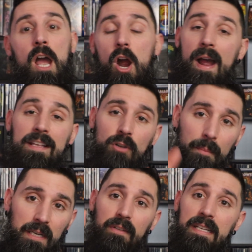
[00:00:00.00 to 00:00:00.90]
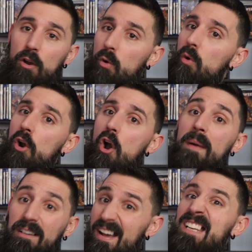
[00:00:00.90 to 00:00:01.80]
All right, so I'm gonna link a horror haul,
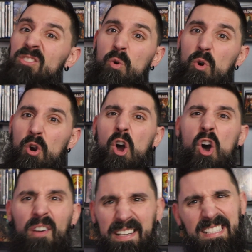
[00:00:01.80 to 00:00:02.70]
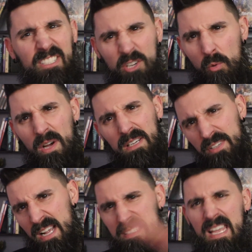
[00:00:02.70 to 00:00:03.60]
my last horror haul, and then you know what, if
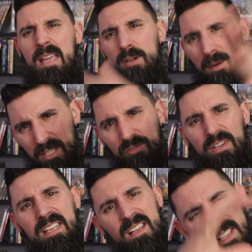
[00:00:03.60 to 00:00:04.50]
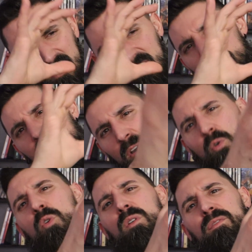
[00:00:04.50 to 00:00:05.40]
you guys came here, I'm gonna link some of my
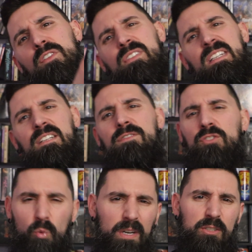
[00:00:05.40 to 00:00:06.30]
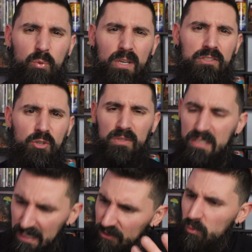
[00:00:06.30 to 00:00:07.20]
horror reviews I did for 2022. It's
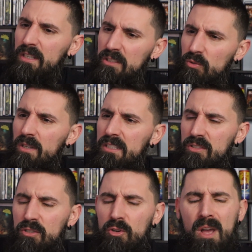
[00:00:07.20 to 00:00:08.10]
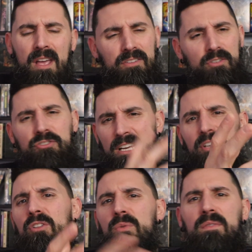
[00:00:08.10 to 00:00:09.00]
the end of 2022, so check
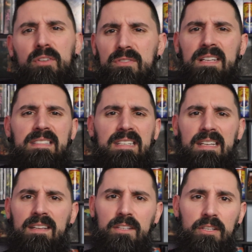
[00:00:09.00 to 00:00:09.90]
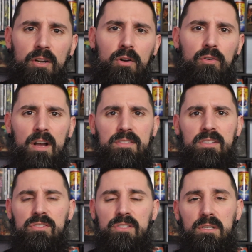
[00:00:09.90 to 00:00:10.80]
out all the reviews I did, you know, across
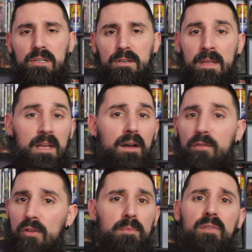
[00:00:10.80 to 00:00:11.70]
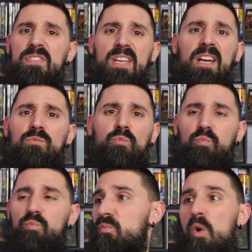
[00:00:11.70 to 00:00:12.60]
this year of all the movies I
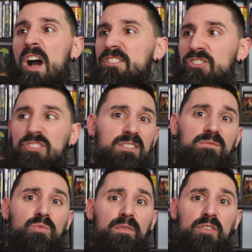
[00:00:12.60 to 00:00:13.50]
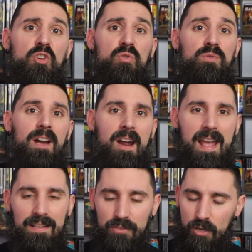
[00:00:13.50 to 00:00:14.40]
watched and reviewed. All
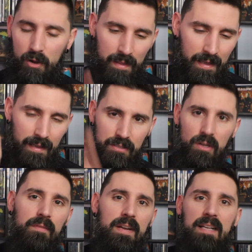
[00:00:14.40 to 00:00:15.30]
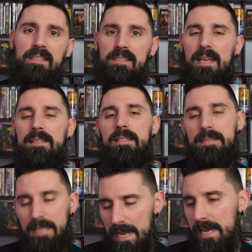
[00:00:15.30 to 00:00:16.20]
right, so that's all I've got to say
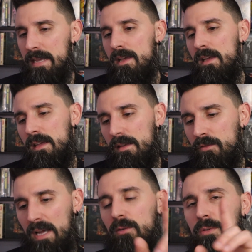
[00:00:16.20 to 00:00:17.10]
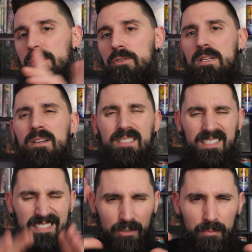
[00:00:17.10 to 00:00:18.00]
today. If you like what we do here,
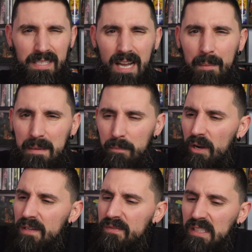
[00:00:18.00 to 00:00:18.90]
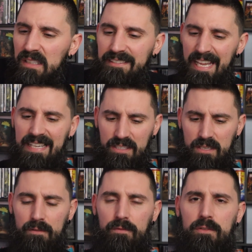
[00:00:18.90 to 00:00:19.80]
consider becoming part of the
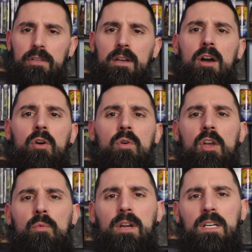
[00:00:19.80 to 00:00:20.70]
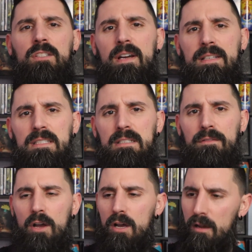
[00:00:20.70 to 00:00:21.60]
collective, you know? We are a
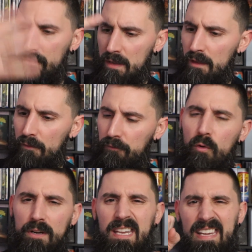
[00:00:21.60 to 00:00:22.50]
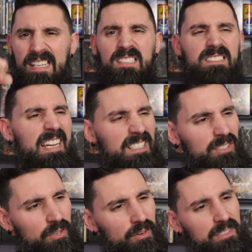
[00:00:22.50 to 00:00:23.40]
collective of 4K
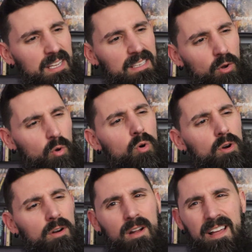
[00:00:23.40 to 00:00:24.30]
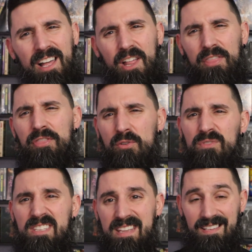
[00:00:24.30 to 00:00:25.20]
collectors and horror
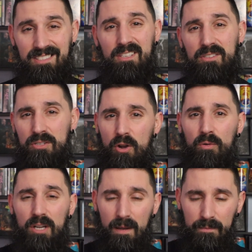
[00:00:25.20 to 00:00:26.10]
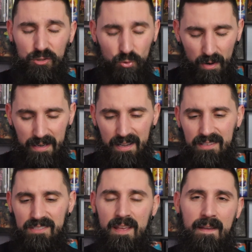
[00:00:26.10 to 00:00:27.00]
enthusiasts. So come join
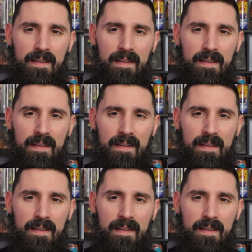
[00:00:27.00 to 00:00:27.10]
us.